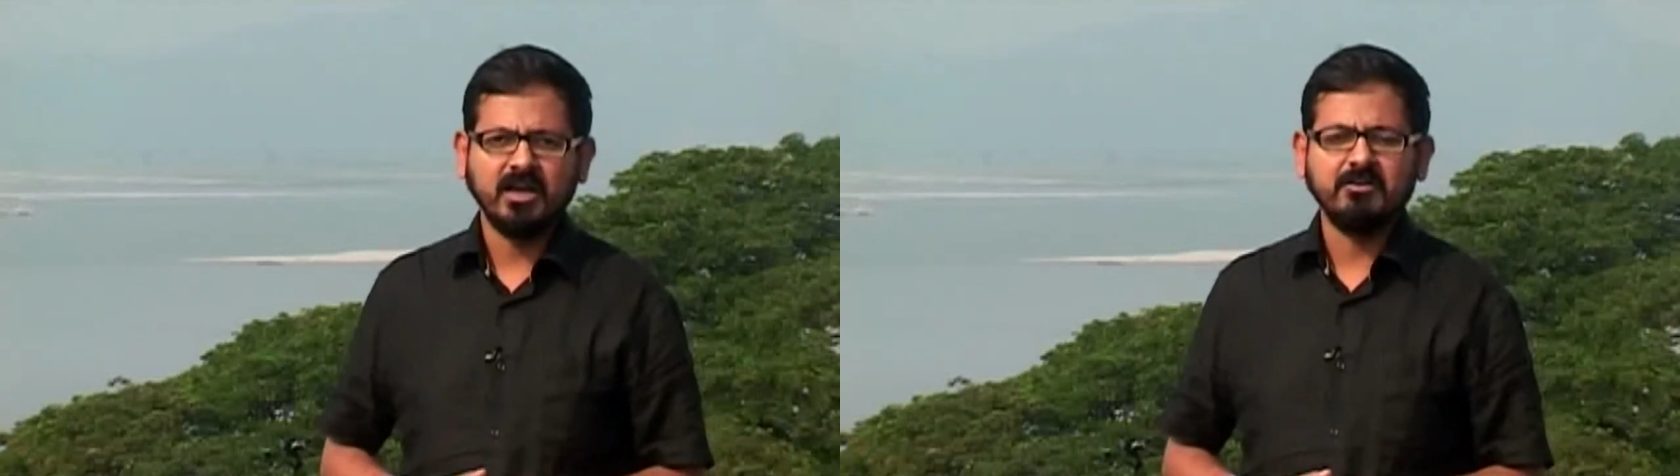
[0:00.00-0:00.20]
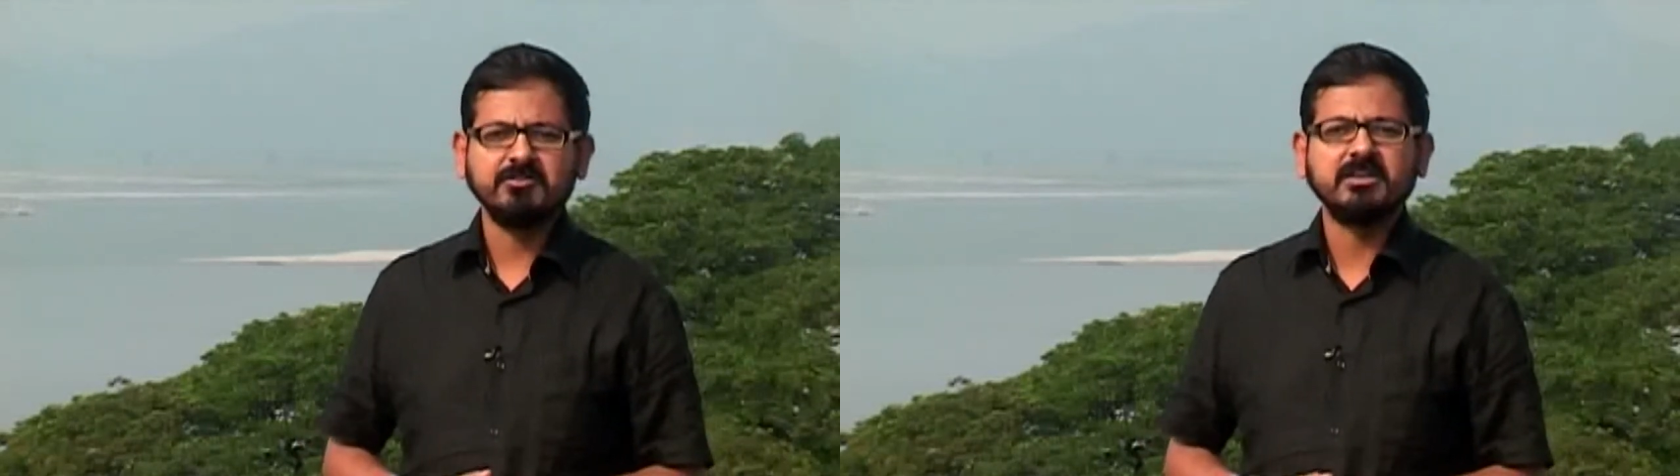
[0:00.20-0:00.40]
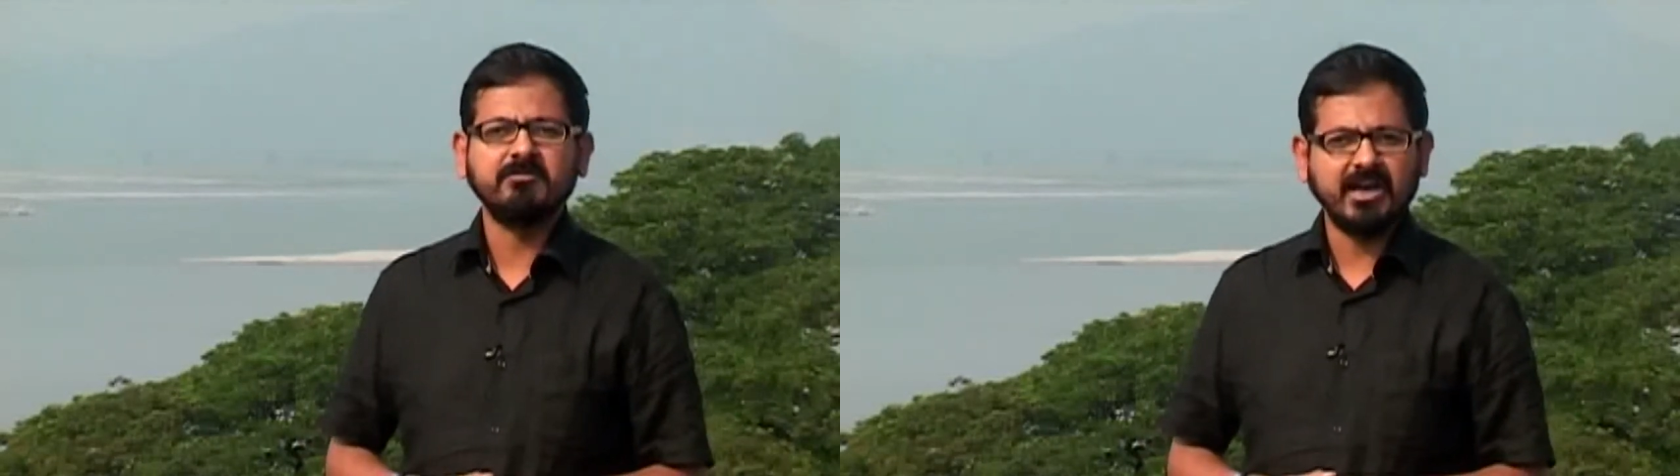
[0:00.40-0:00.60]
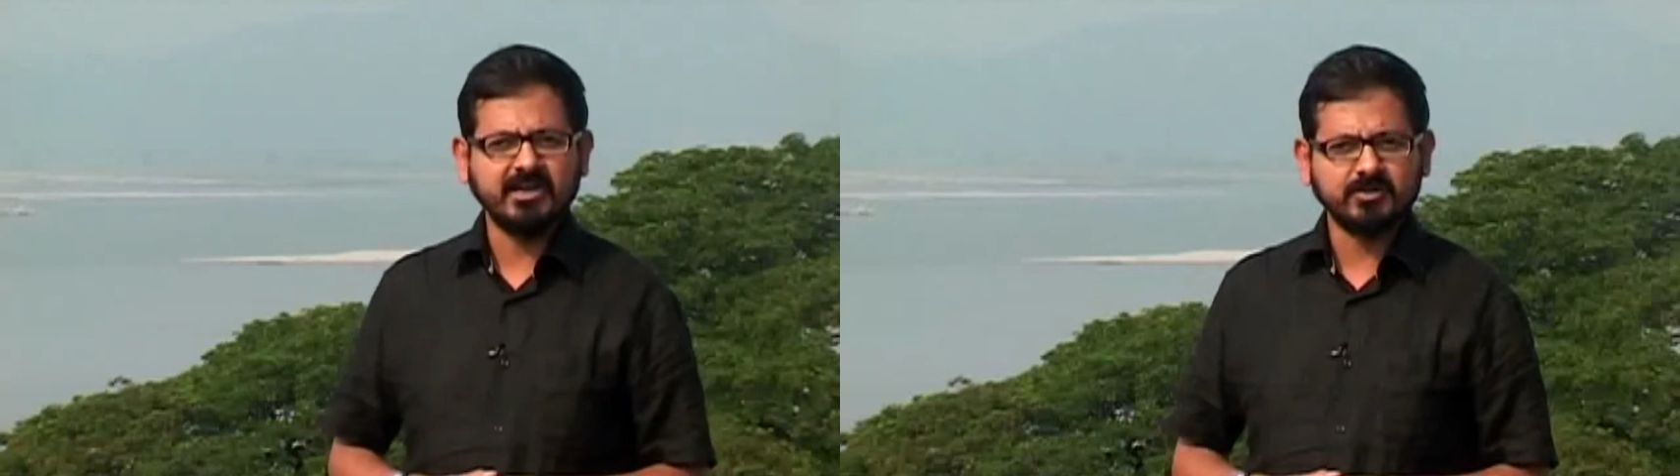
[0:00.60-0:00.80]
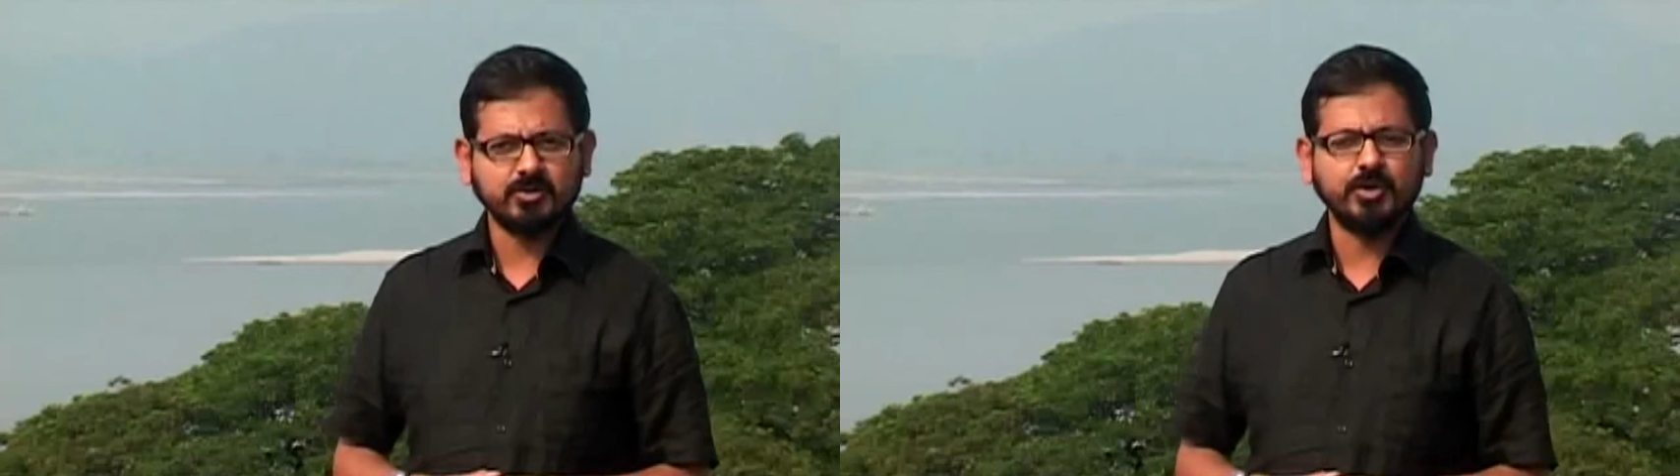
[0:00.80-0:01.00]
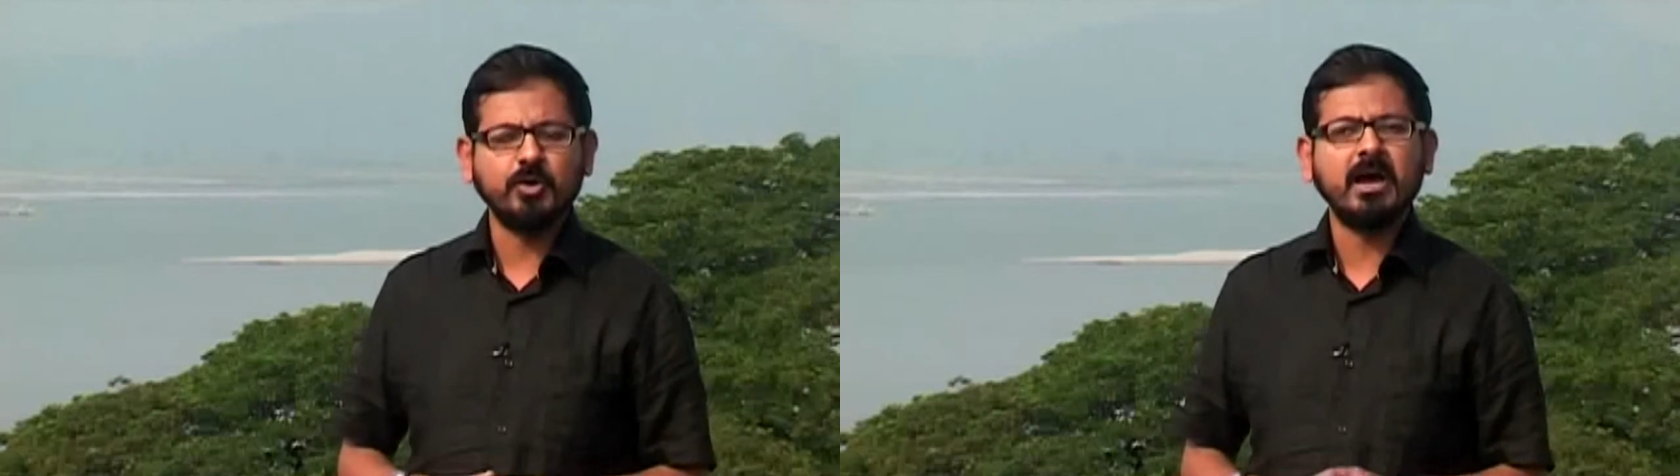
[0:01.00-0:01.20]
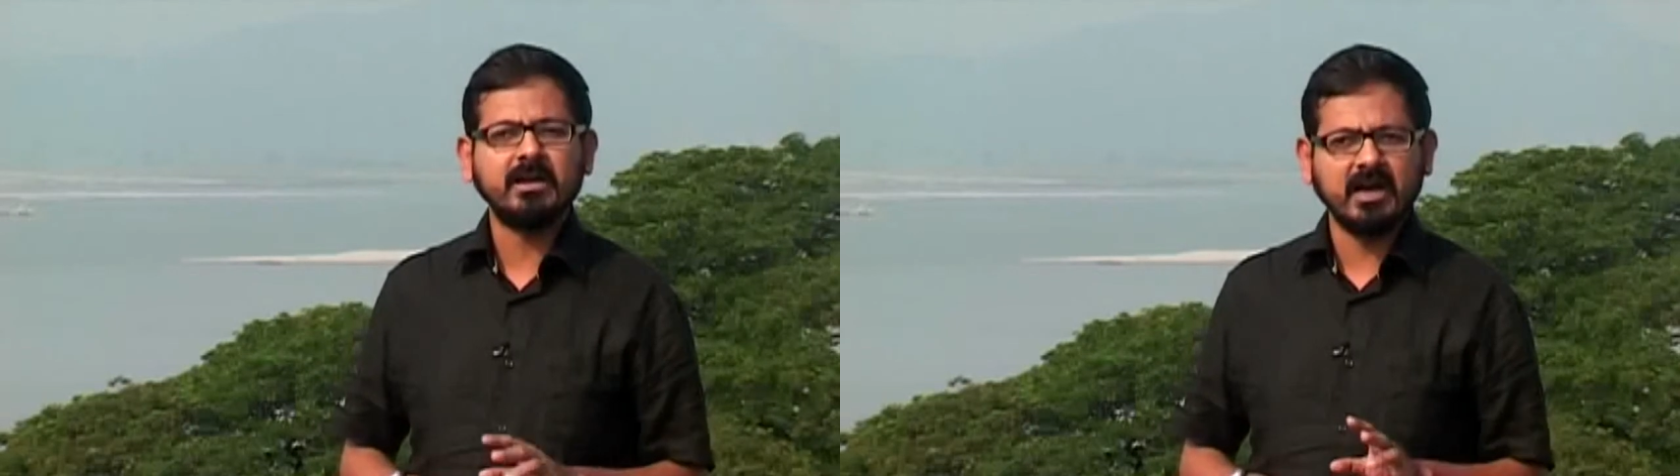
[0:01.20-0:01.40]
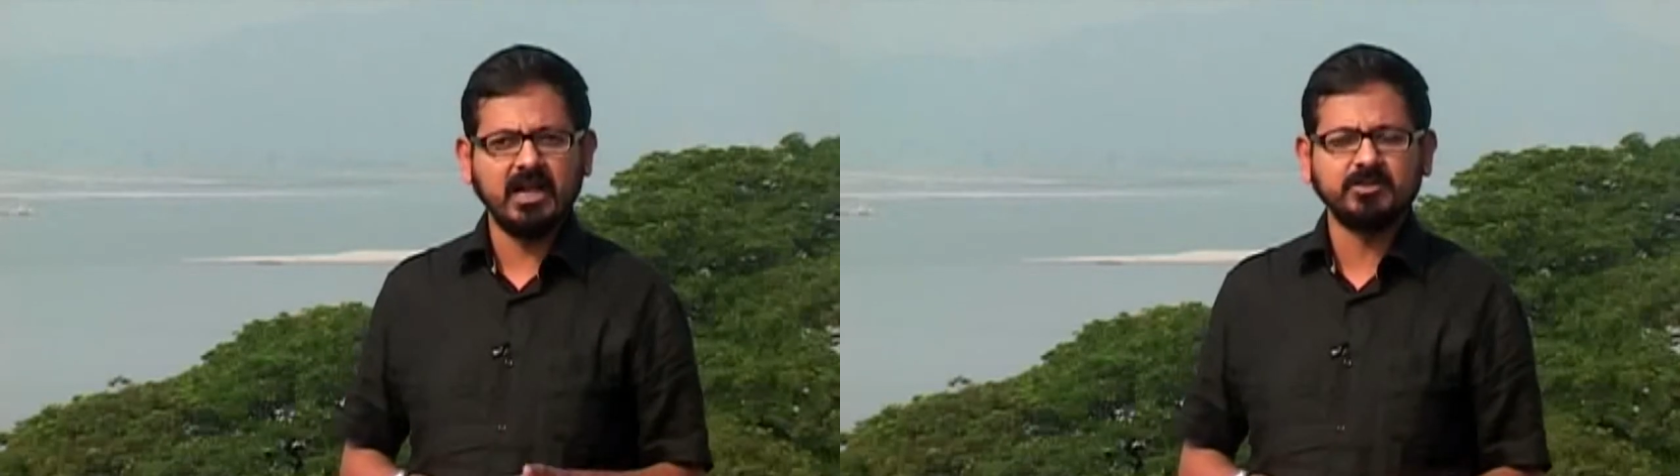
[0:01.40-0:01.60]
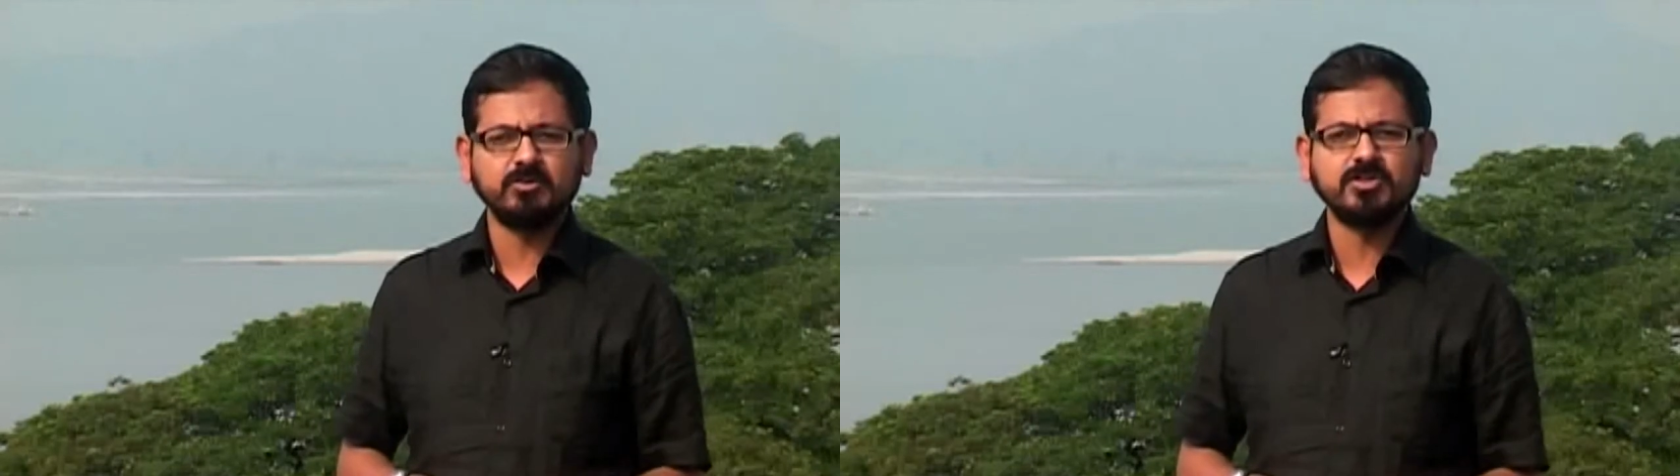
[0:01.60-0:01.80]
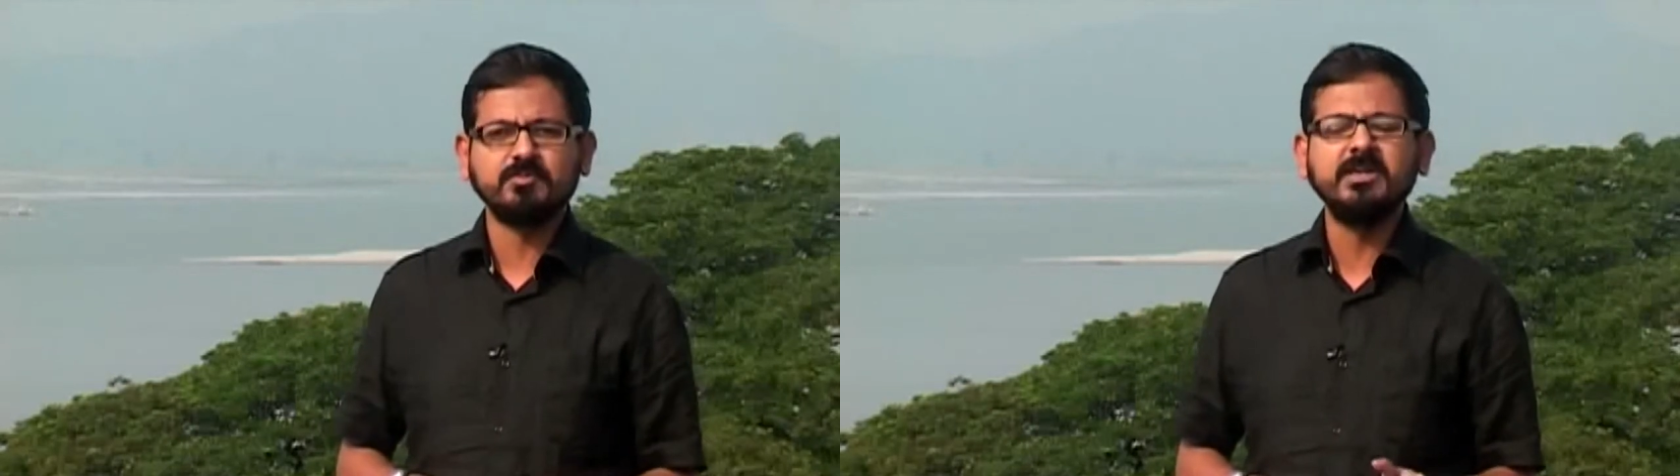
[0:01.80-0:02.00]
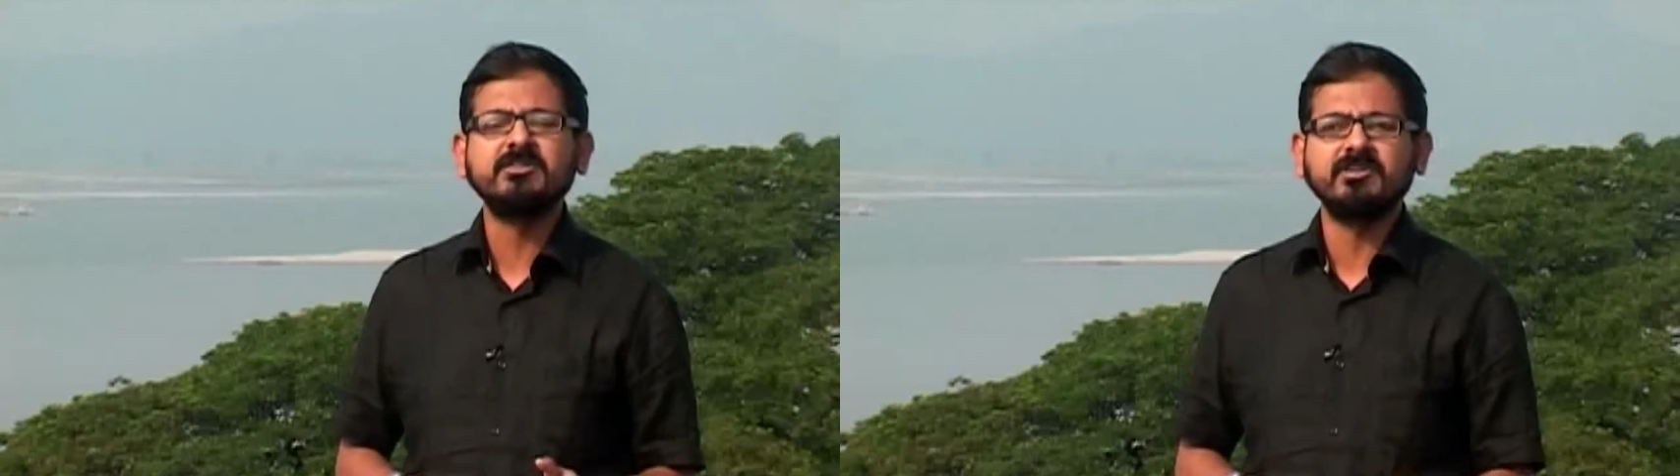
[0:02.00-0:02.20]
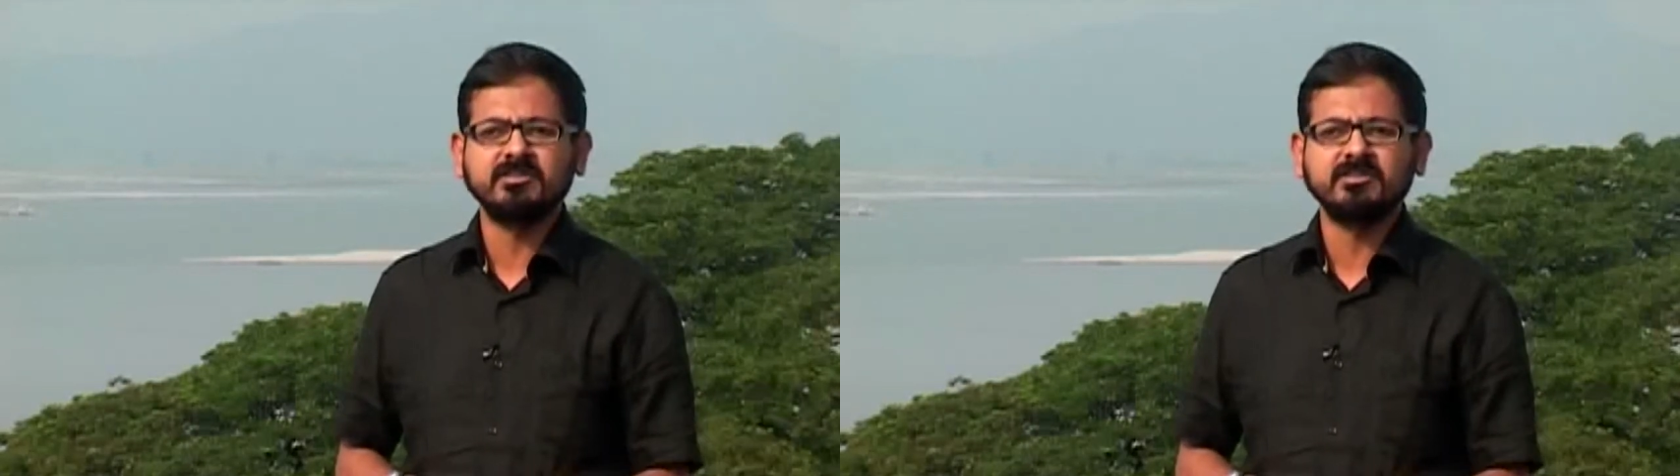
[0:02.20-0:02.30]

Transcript: I was invited to Johan Galtung's Peace